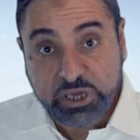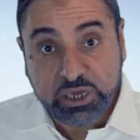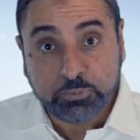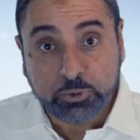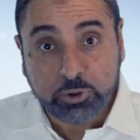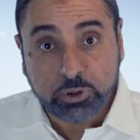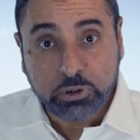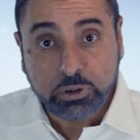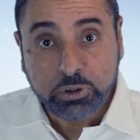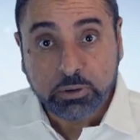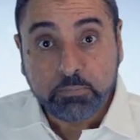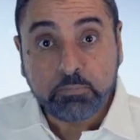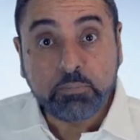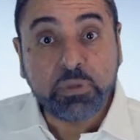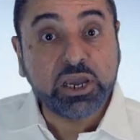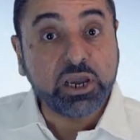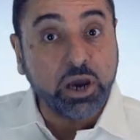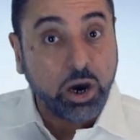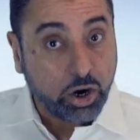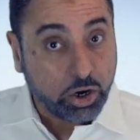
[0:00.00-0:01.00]
People
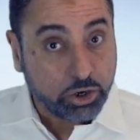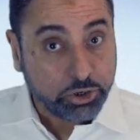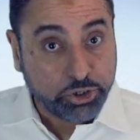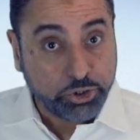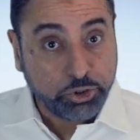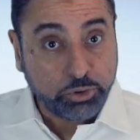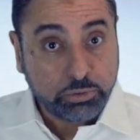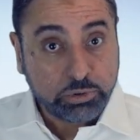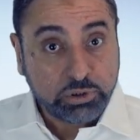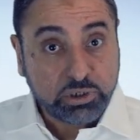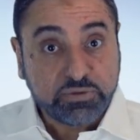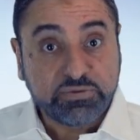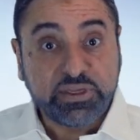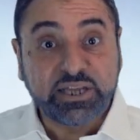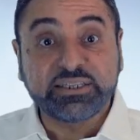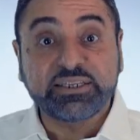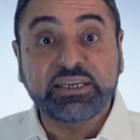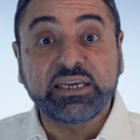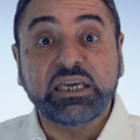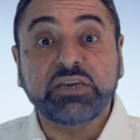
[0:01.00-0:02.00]
may argue
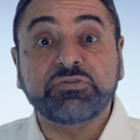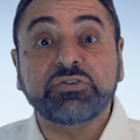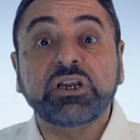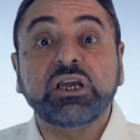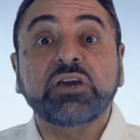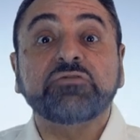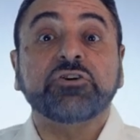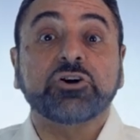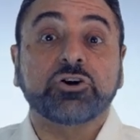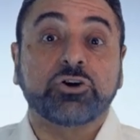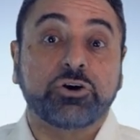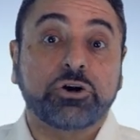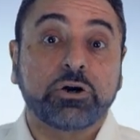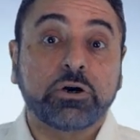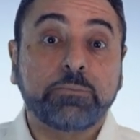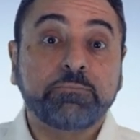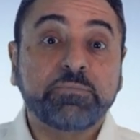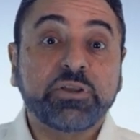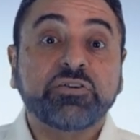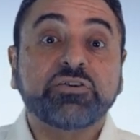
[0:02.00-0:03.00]
that even if a
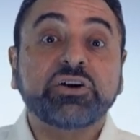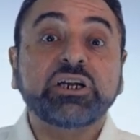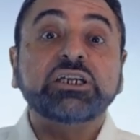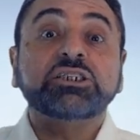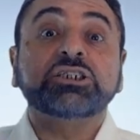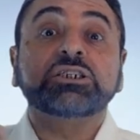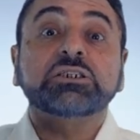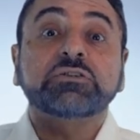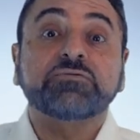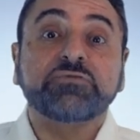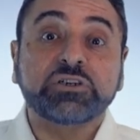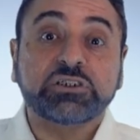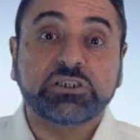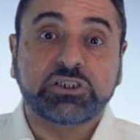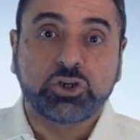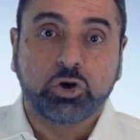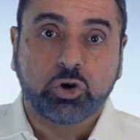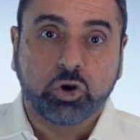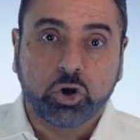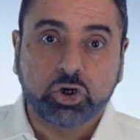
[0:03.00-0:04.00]
girl reaches
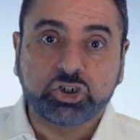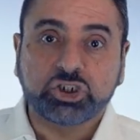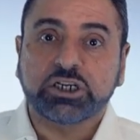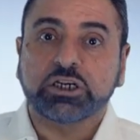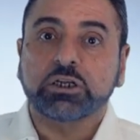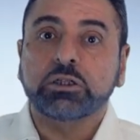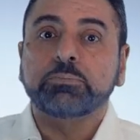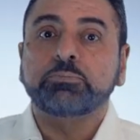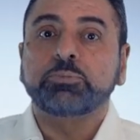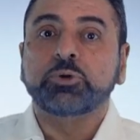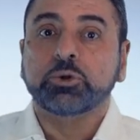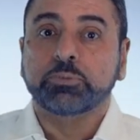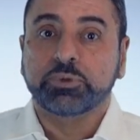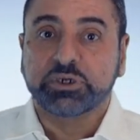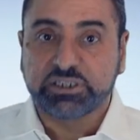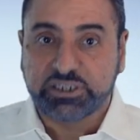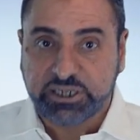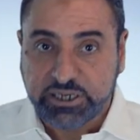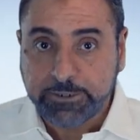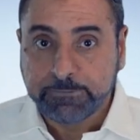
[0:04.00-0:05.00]
physiological
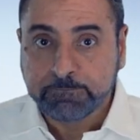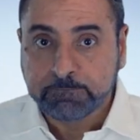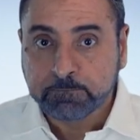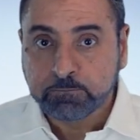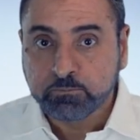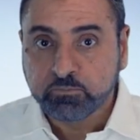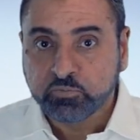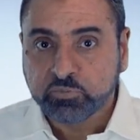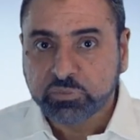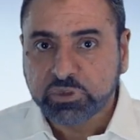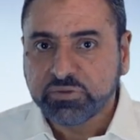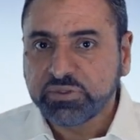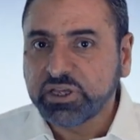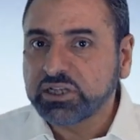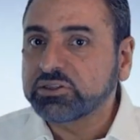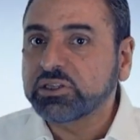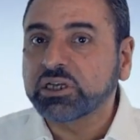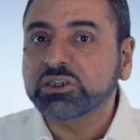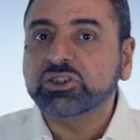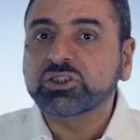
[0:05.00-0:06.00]
puberty,
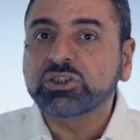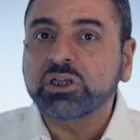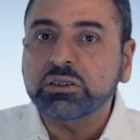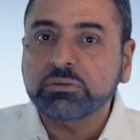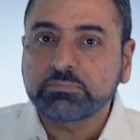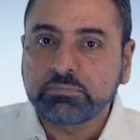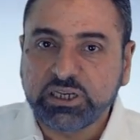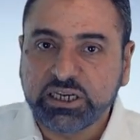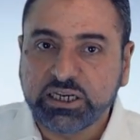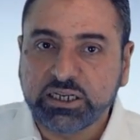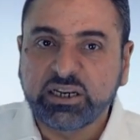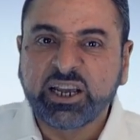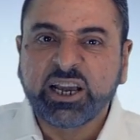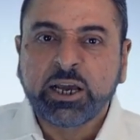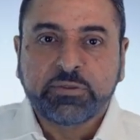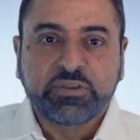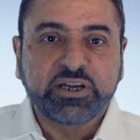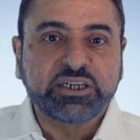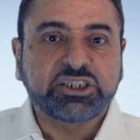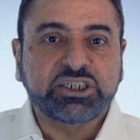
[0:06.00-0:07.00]
that does not mean
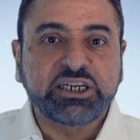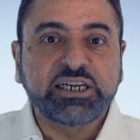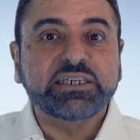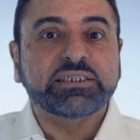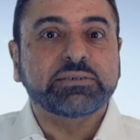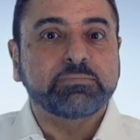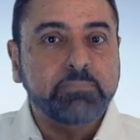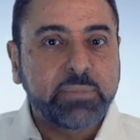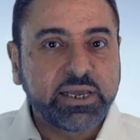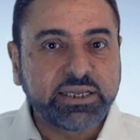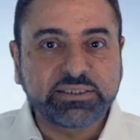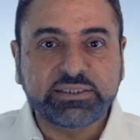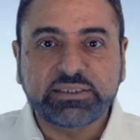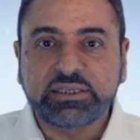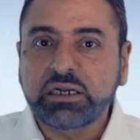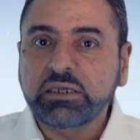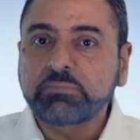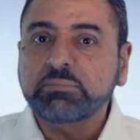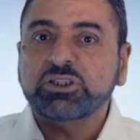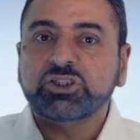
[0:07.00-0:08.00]
that she is
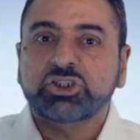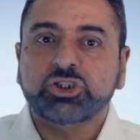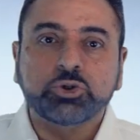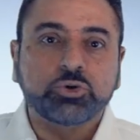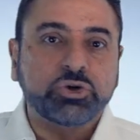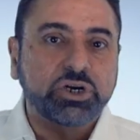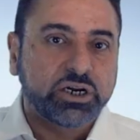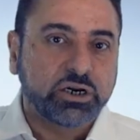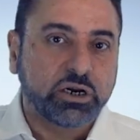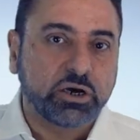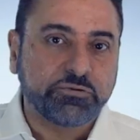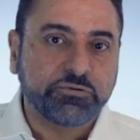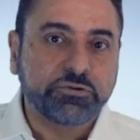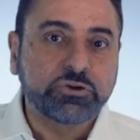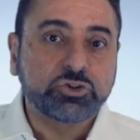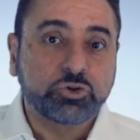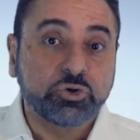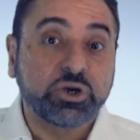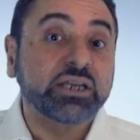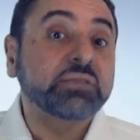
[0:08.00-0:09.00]
mentally mature enough
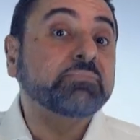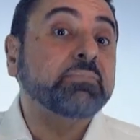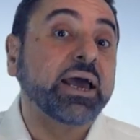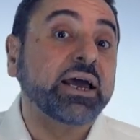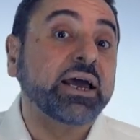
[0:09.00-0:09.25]
to get